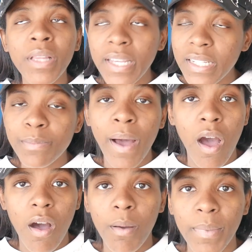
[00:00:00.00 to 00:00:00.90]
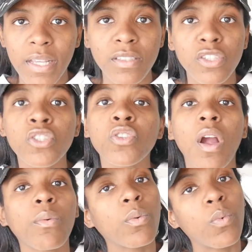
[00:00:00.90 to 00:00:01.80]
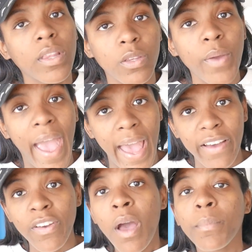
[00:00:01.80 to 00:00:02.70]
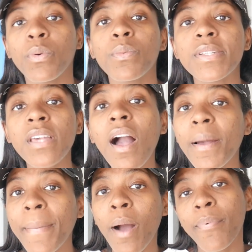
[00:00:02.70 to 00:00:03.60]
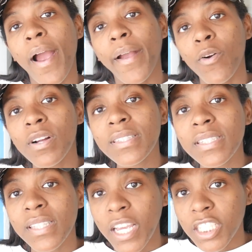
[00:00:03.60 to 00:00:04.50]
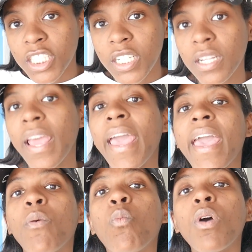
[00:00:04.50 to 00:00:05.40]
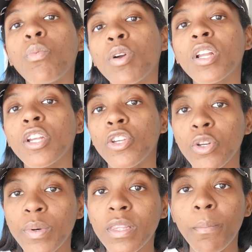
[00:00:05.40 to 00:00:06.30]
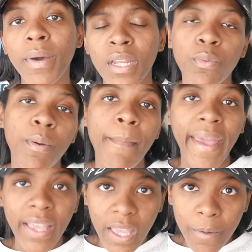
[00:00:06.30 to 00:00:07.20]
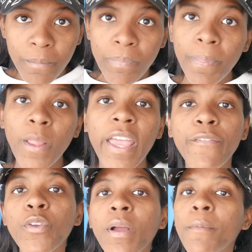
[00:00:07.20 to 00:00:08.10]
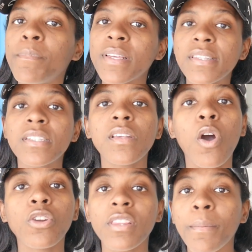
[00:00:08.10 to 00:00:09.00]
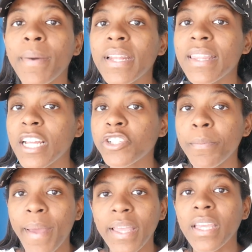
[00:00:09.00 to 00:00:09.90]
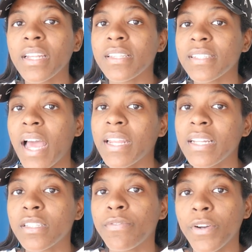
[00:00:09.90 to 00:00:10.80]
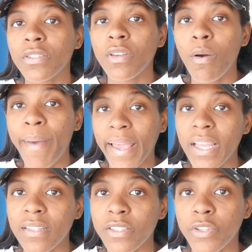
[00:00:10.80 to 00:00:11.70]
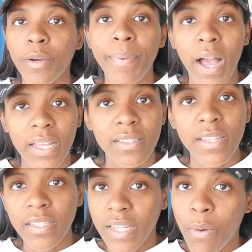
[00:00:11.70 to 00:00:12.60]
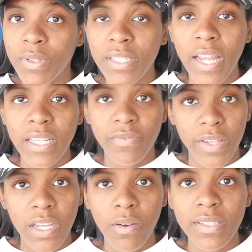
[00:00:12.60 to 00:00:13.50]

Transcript: please, by all means, start with what you have. But when we talk about prioritization and what we're going to do with the money we're making, if you're a business owner, the money that you're making does not need to first go back into your pockets. That's not what today's video